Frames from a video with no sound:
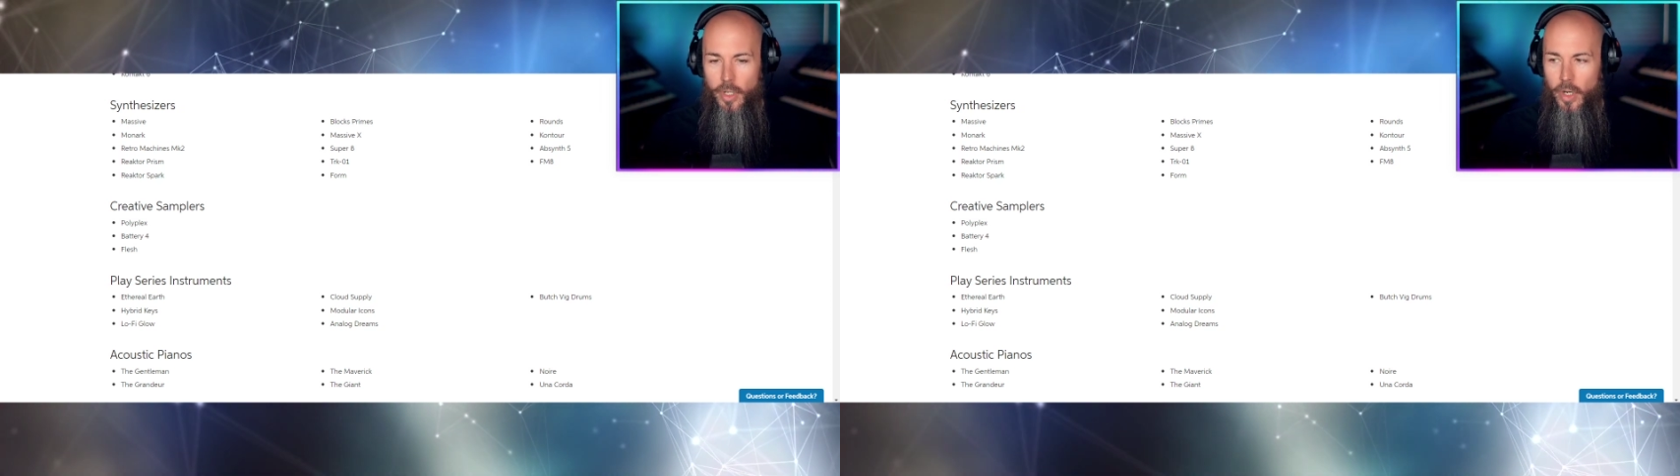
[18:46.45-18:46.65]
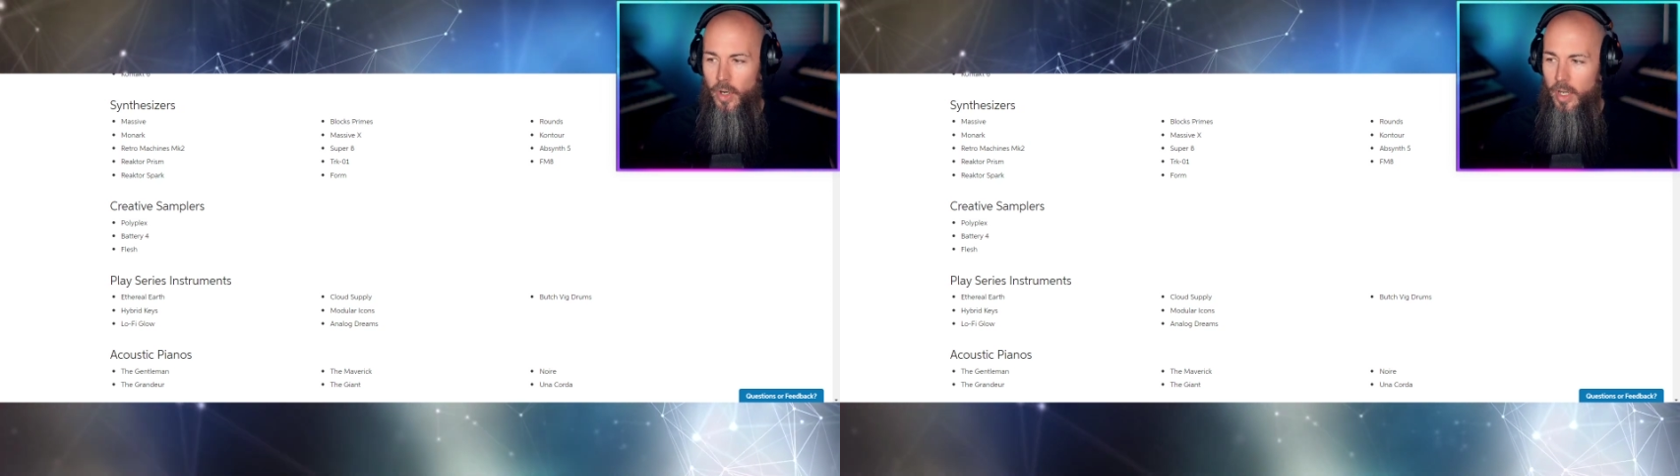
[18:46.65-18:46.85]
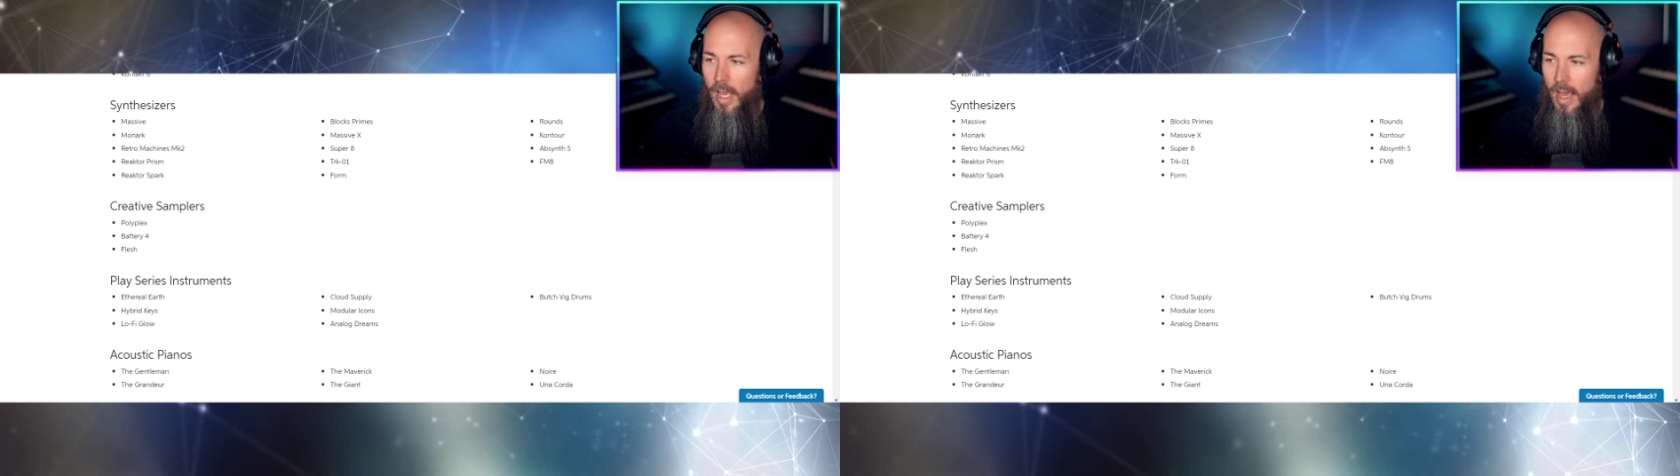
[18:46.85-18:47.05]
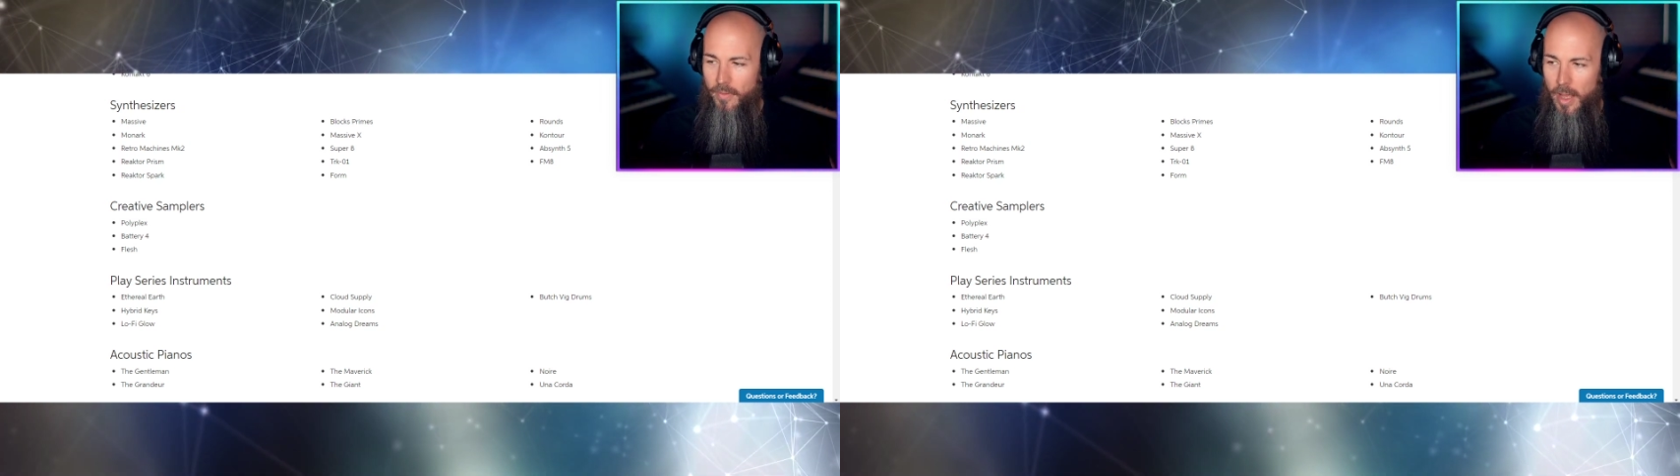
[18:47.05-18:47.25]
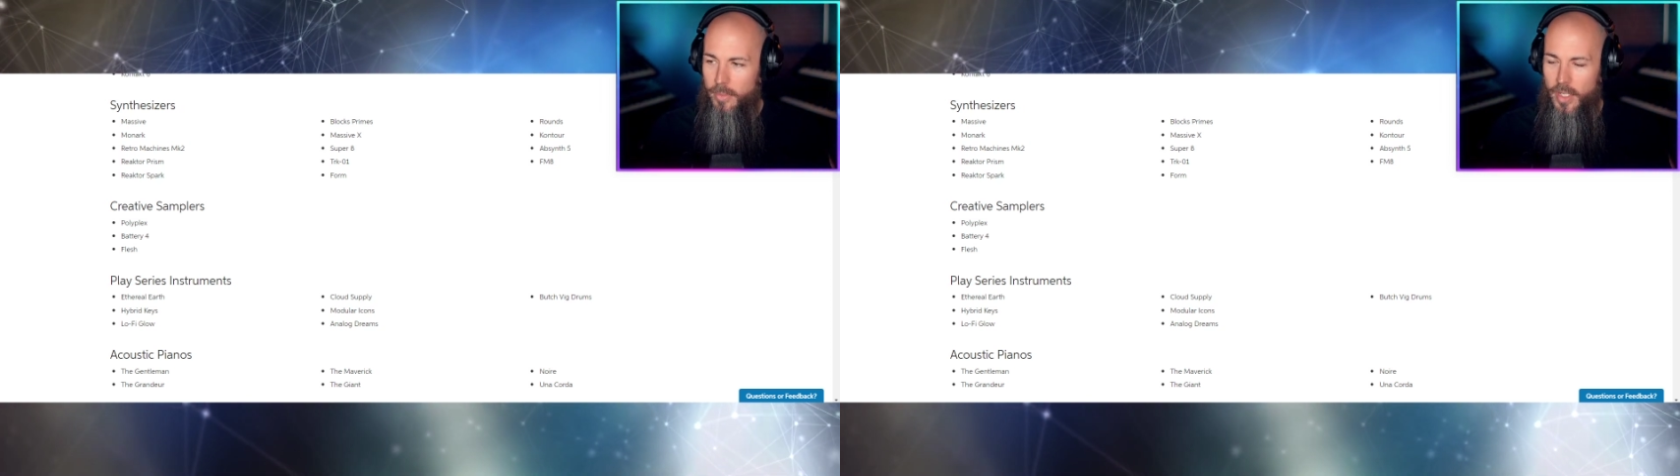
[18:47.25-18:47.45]
your
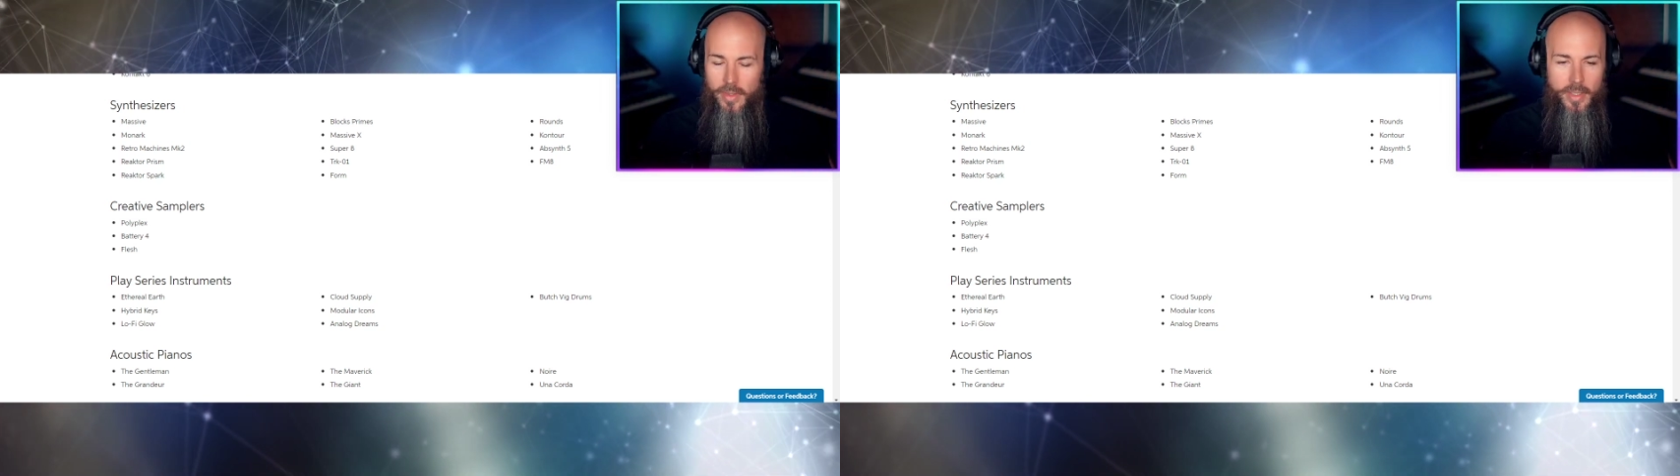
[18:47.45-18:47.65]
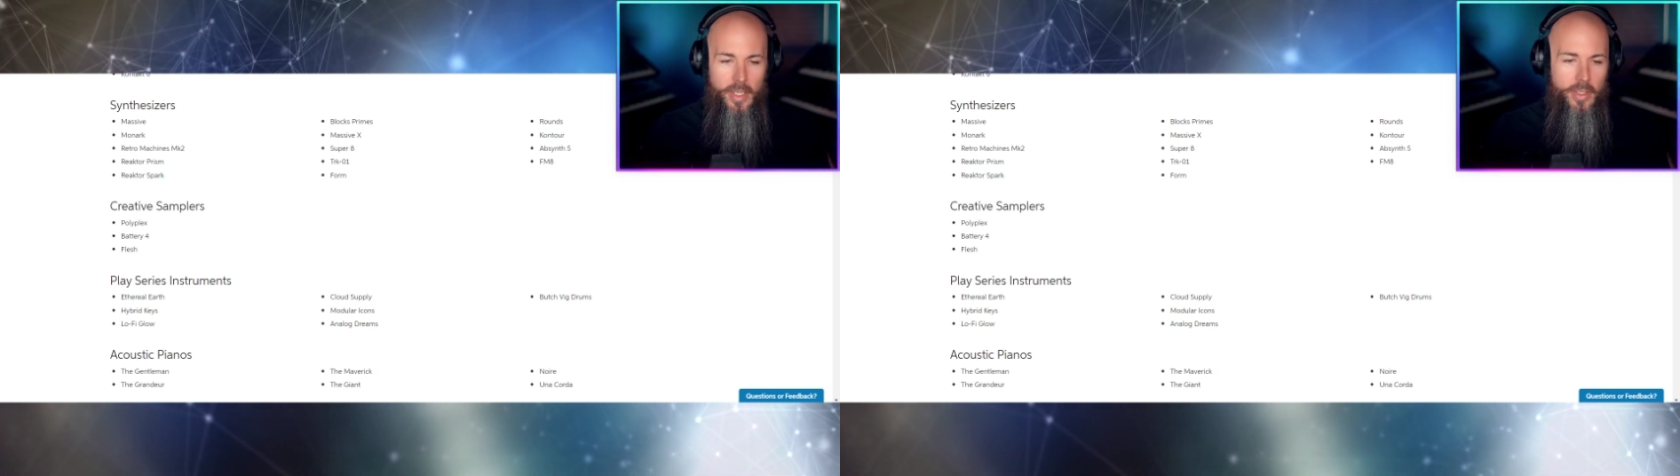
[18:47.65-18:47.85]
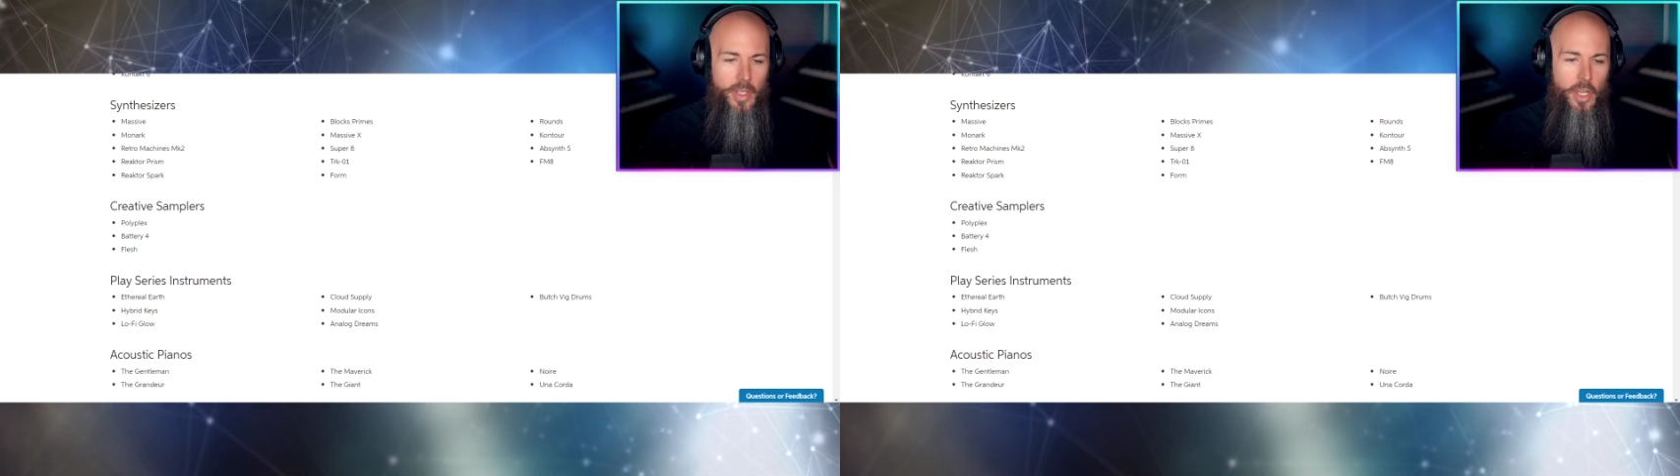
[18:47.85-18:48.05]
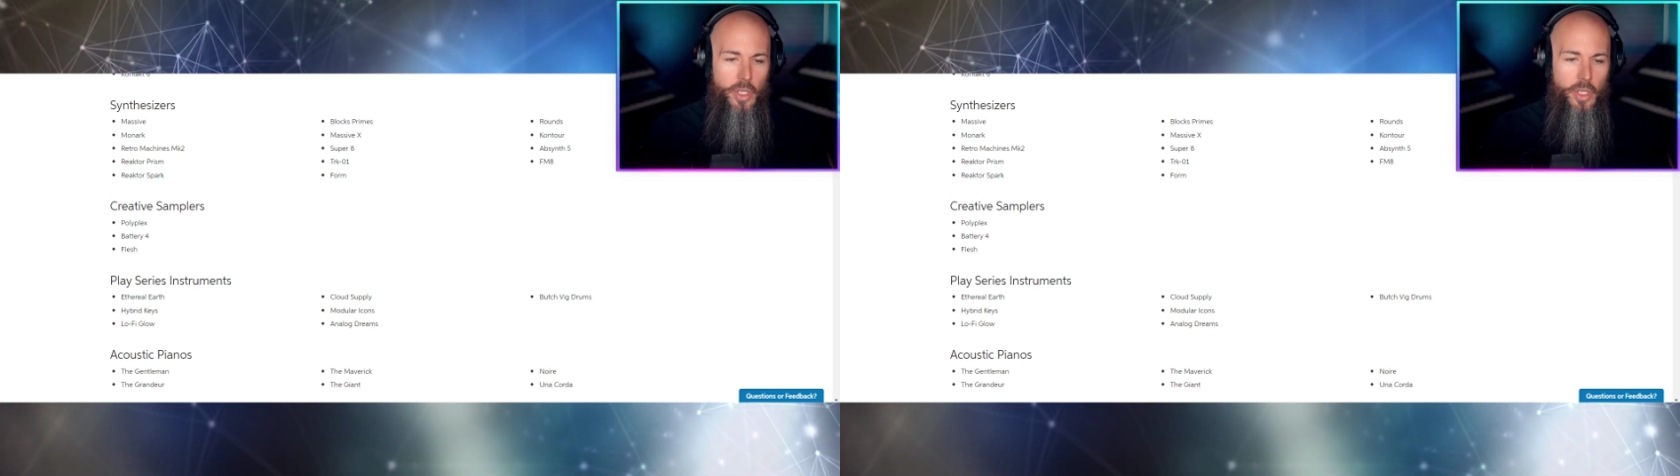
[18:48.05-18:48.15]
FM synthesis.